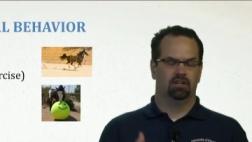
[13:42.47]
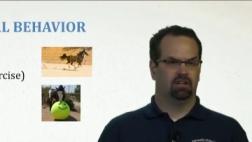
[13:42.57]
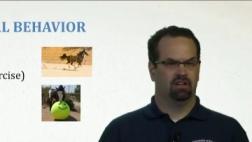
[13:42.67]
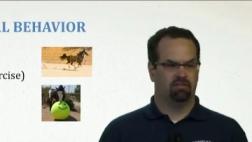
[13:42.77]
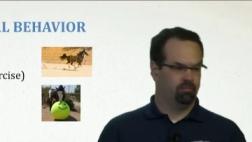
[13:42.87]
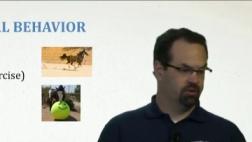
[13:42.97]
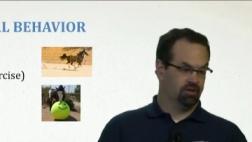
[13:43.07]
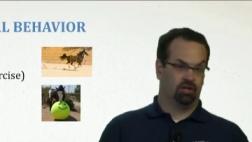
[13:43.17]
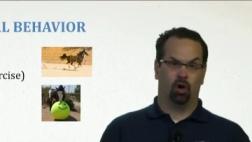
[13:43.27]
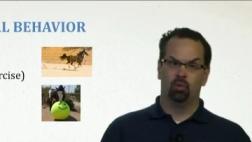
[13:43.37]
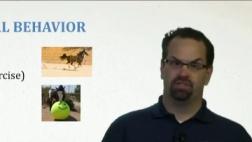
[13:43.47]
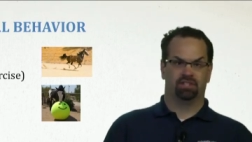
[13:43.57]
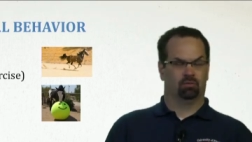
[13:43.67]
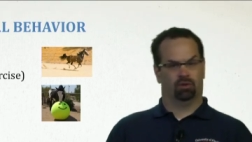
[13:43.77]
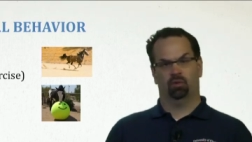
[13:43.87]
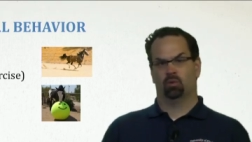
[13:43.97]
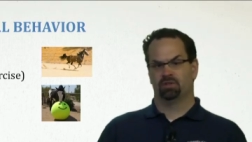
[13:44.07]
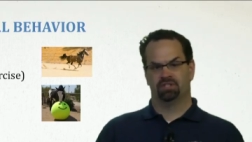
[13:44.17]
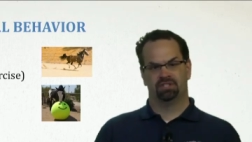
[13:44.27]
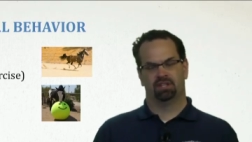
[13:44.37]
you can even put goats in with
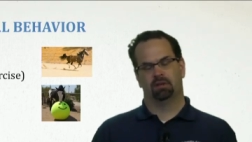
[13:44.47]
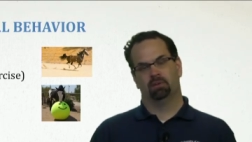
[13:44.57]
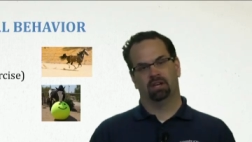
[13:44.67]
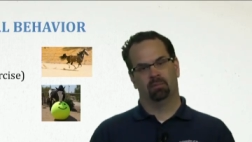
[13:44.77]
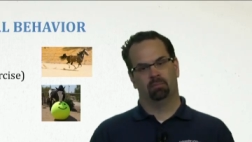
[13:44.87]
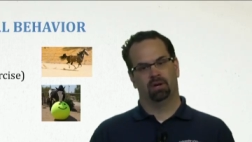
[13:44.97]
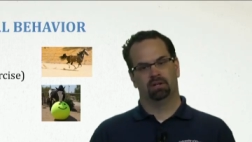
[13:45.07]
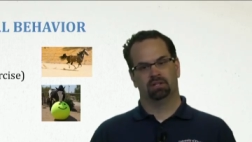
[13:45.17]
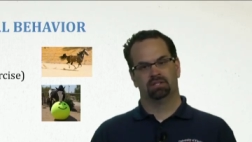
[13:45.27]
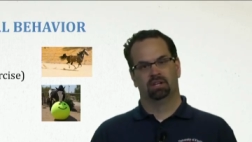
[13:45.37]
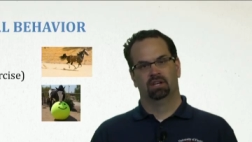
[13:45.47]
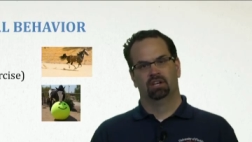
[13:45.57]
horses and they become buddies.